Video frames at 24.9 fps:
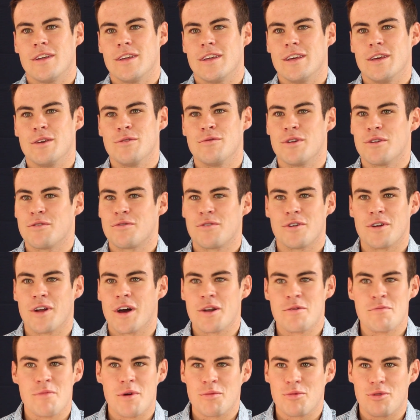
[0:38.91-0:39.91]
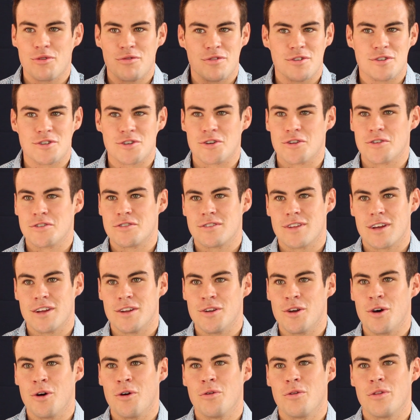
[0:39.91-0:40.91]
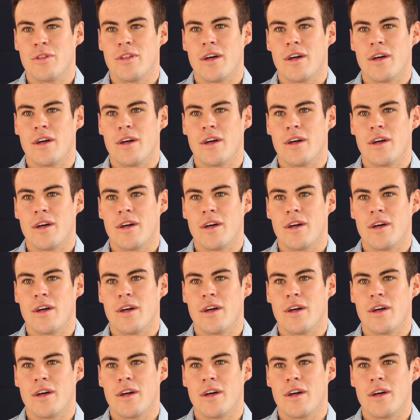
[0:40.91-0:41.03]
even if they're not a member of the church, they know